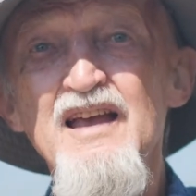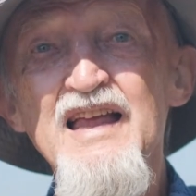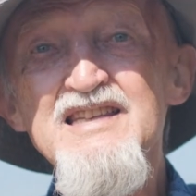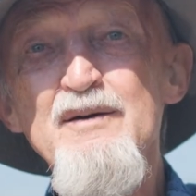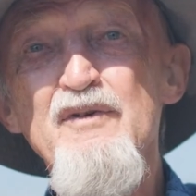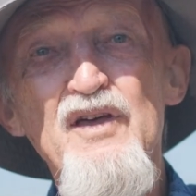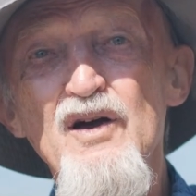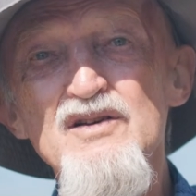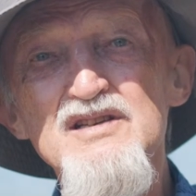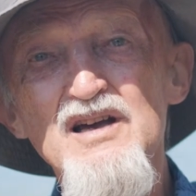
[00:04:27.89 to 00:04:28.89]
And some of
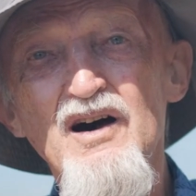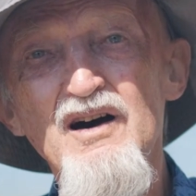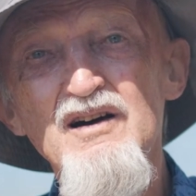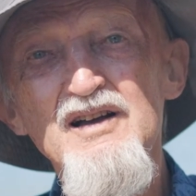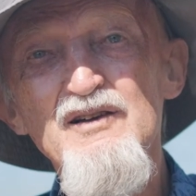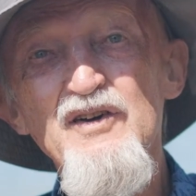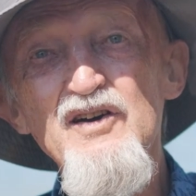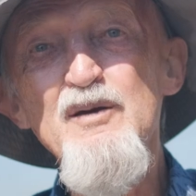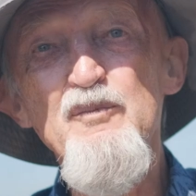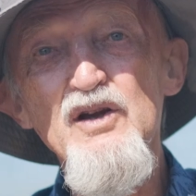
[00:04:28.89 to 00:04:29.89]
those are
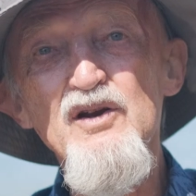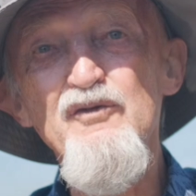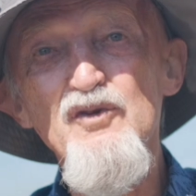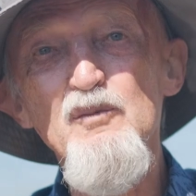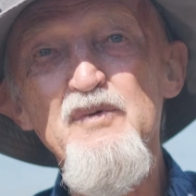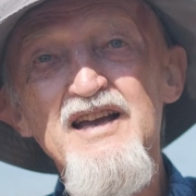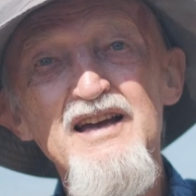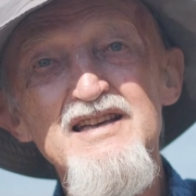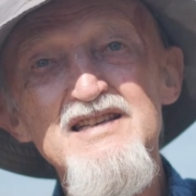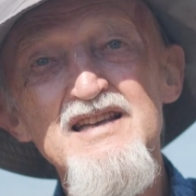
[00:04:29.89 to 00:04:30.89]
very beautiful
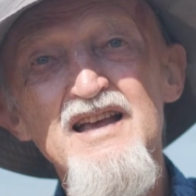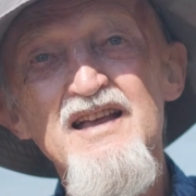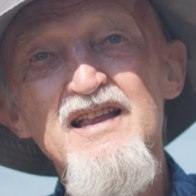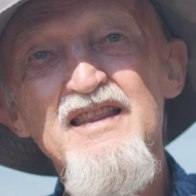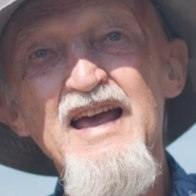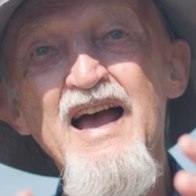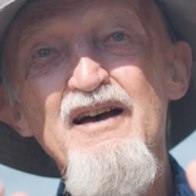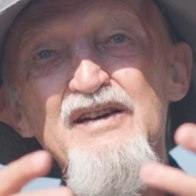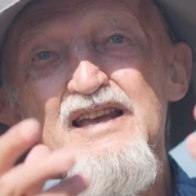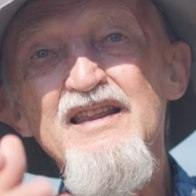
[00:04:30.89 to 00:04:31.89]
because they
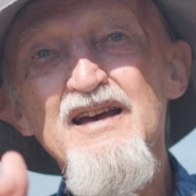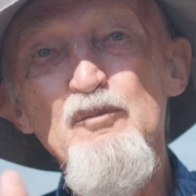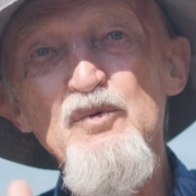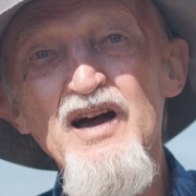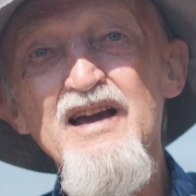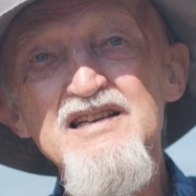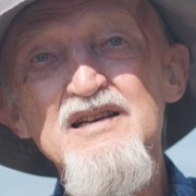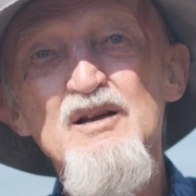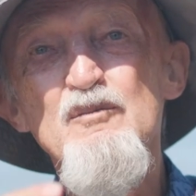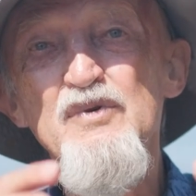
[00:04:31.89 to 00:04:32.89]
have either bright
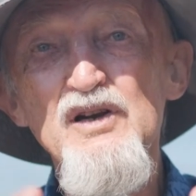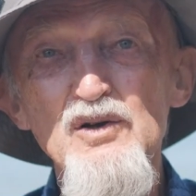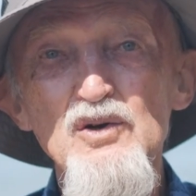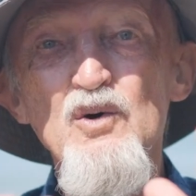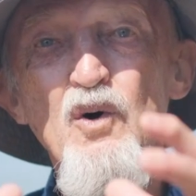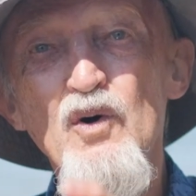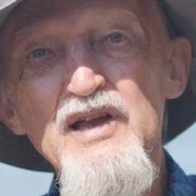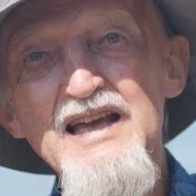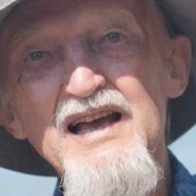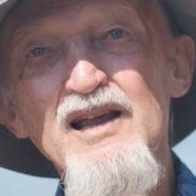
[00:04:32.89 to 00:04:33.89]
blue or
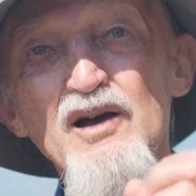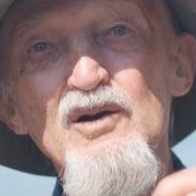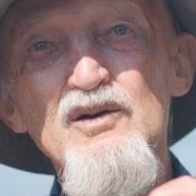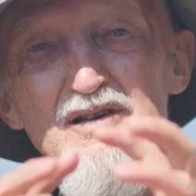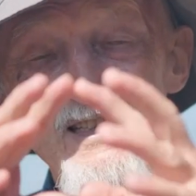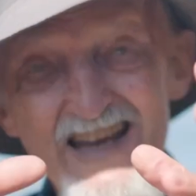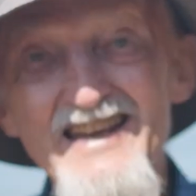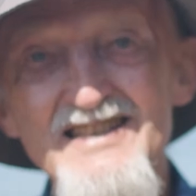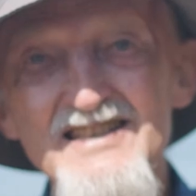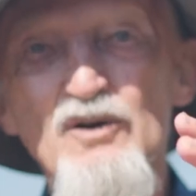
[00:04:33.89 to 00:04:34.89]
yellow
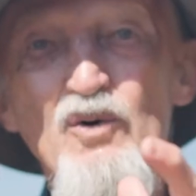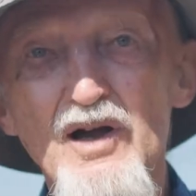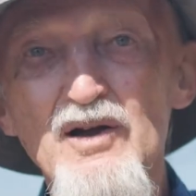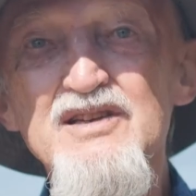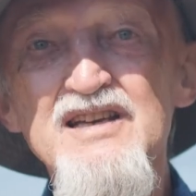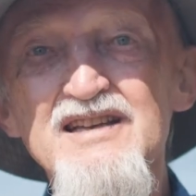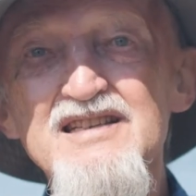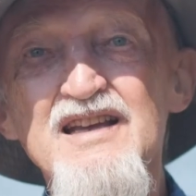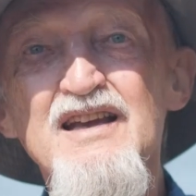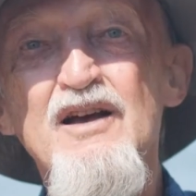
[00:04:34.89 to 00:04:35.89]
tests or coatings,